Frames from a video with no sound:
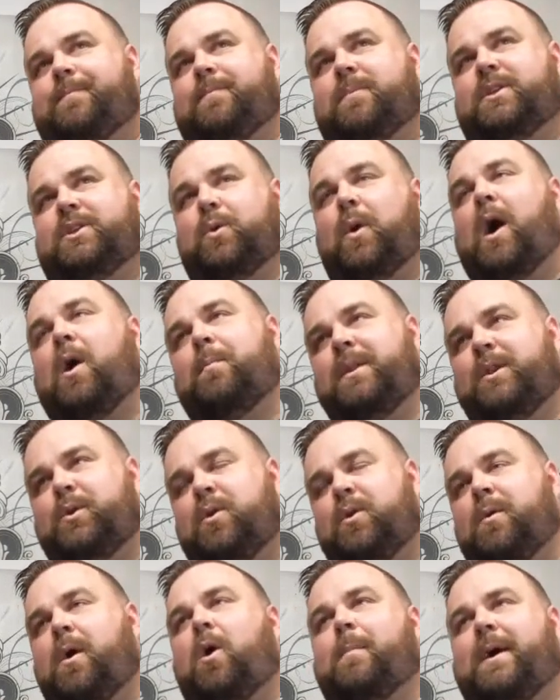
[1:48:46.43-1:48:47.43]
So I'll be
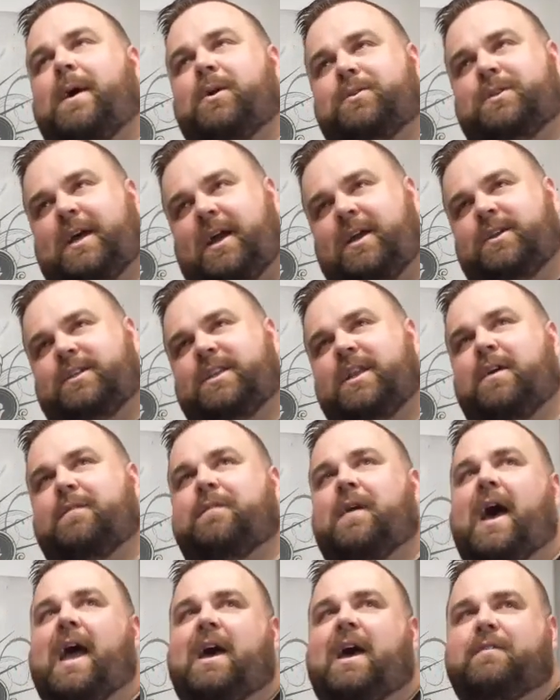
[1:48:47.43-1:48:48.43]
doing all my own tire stuff.
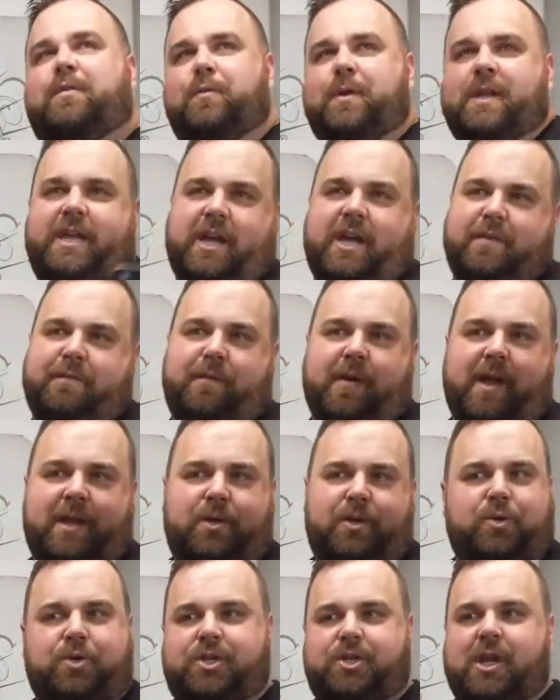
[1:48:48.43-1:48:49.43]
I have a really good friend
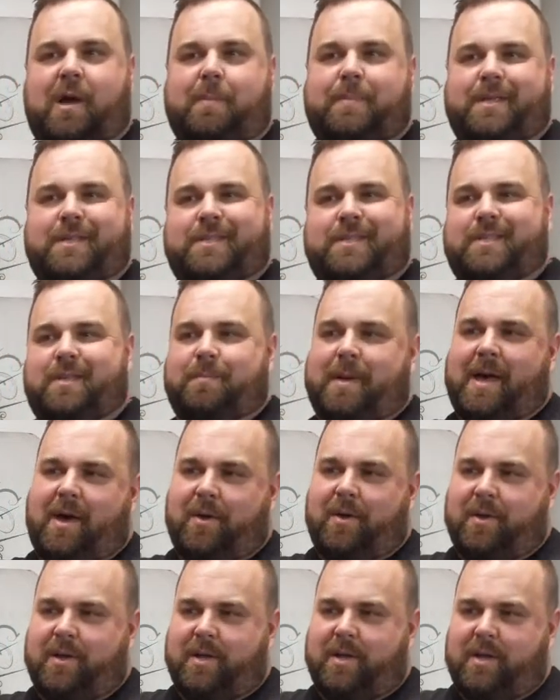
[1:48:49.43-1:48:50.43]
whose shop is
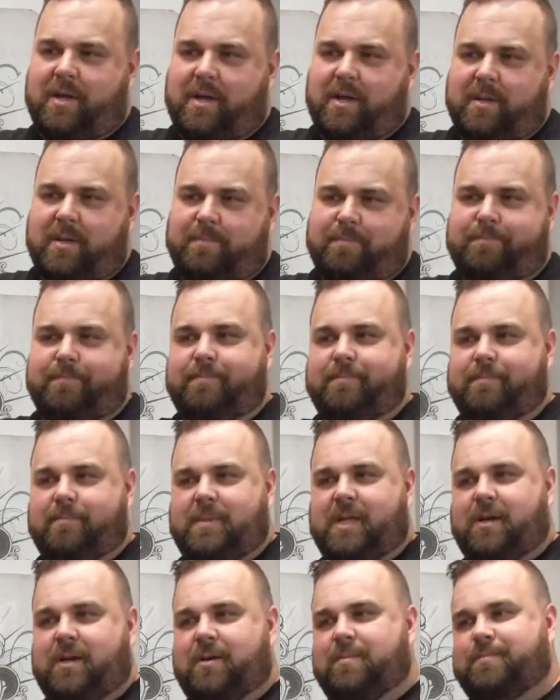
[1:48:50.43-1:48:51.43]
about a
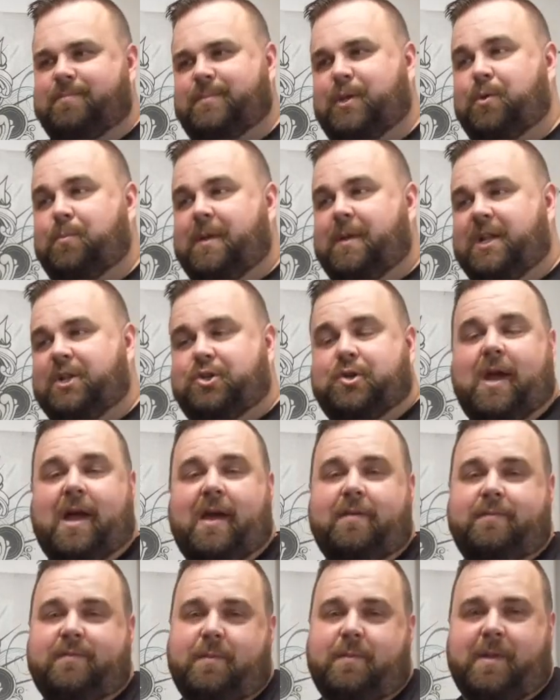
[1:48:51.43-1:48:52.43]
2-minute
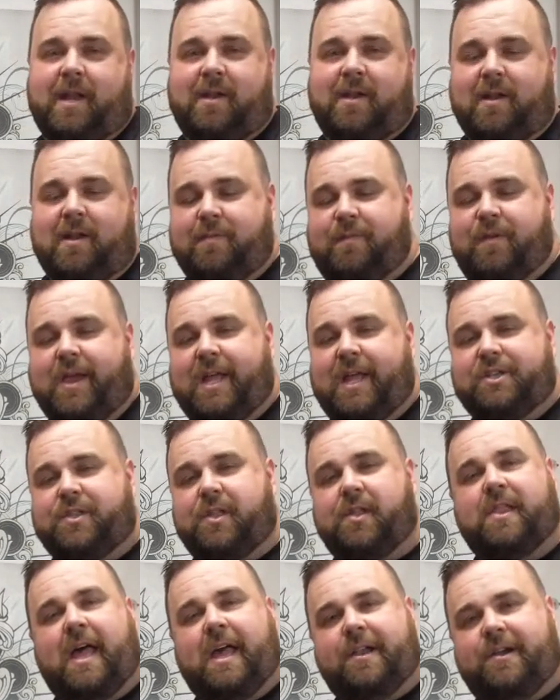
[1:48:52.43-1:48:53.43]
drive, depending on if you catch
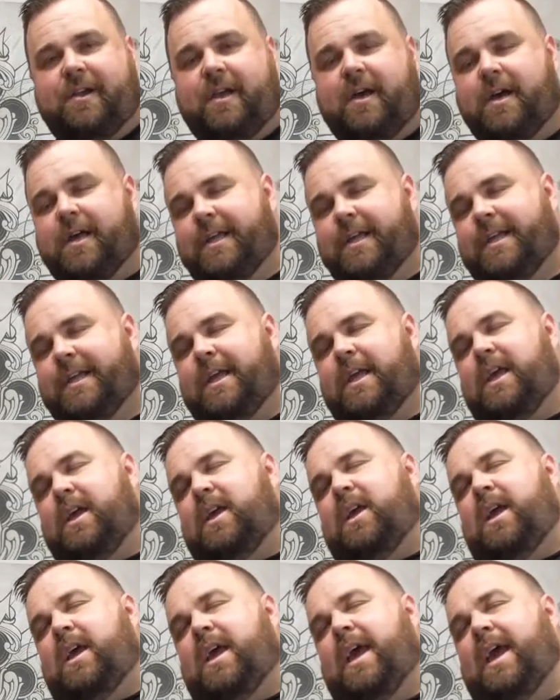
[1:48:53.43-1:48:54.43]
the light or not,
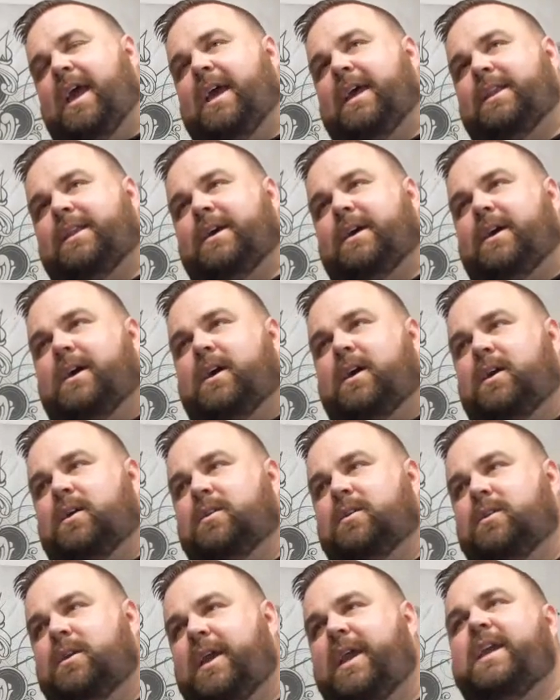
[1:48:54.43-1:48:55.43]
and
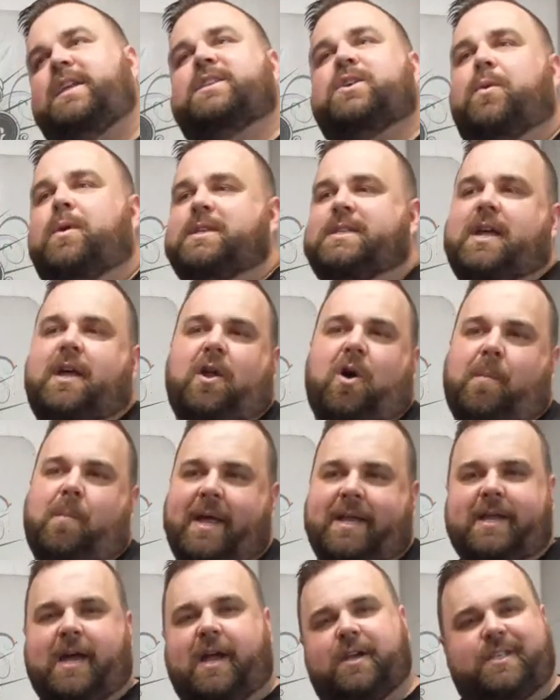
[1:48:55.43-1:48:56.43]
he's always done all
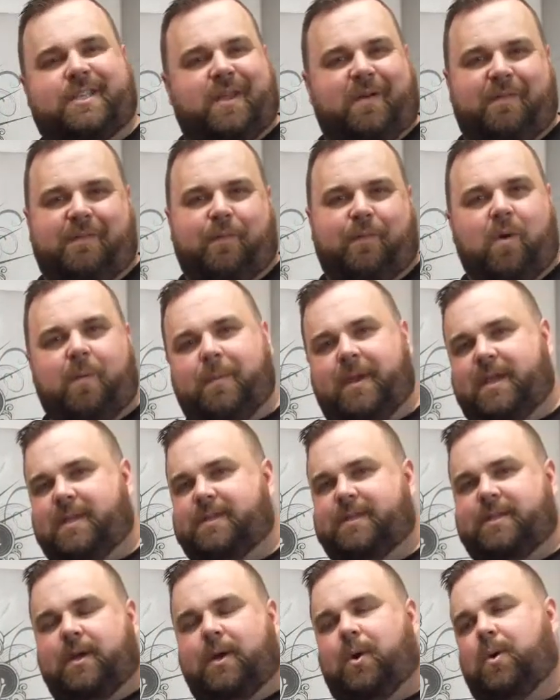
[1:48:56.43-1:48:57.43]
my tire stuff for me.
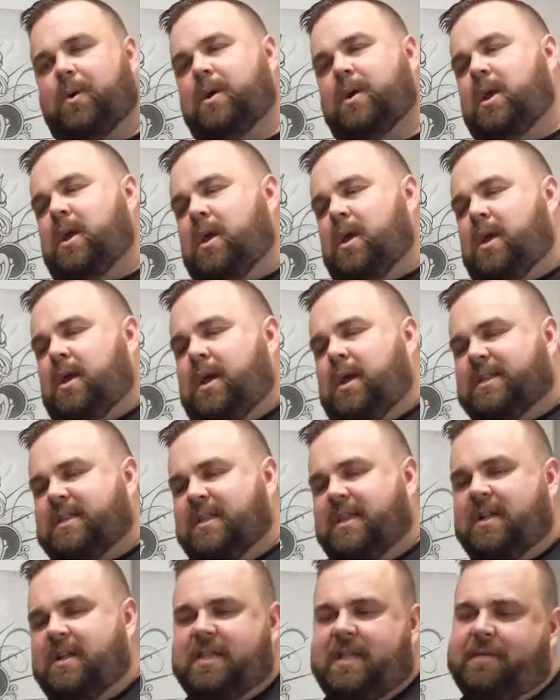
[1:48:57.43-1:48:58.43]
So it's a
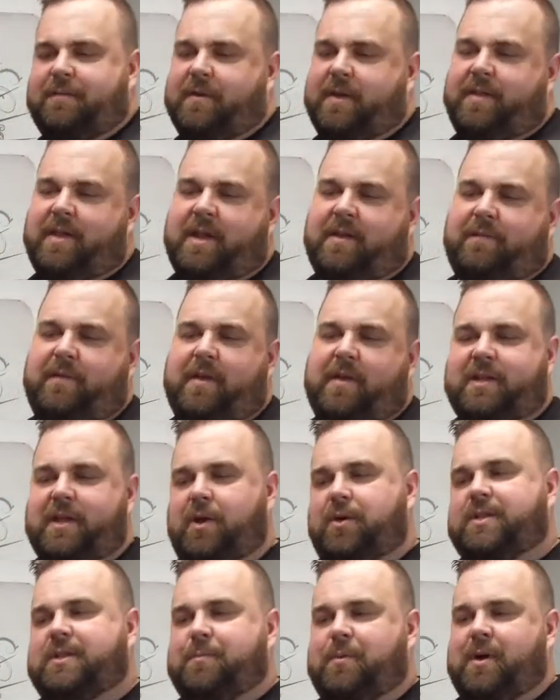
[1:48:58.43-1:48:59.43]
little different than if you have to
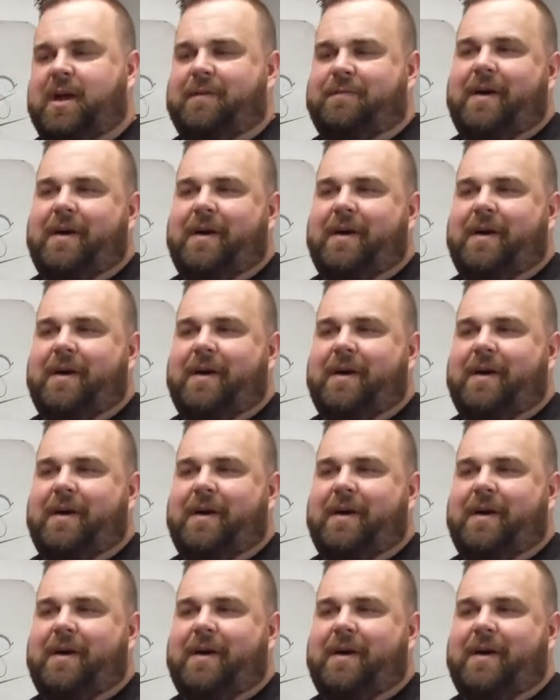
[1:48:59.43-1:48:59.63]
go somewhere.